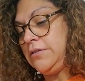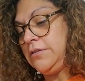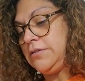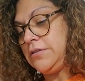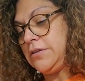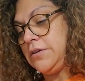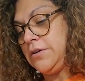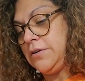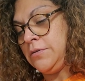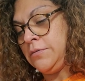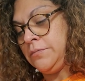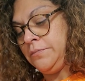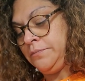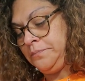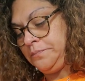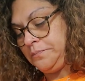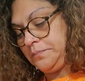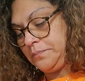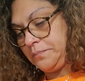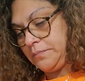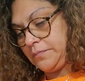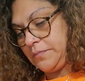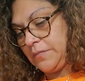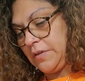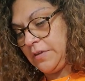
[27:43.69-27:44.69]
So
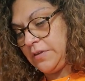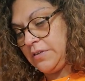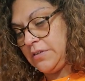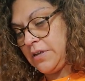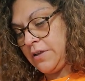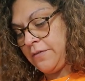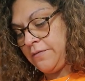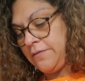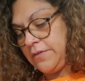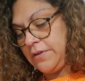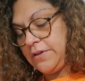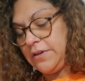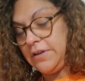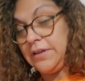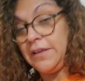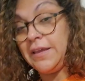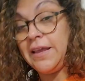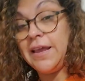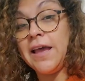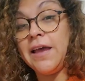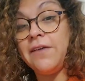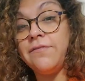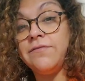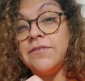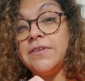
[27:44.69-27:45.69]
you definitely
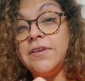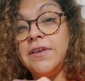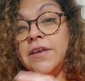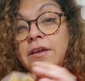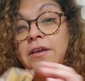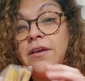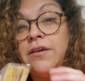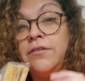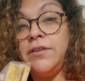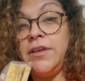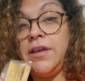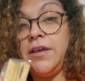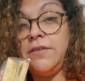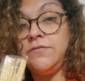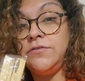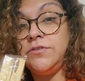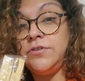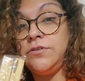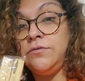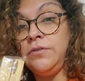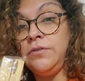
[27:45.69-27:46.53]
have to I only have 2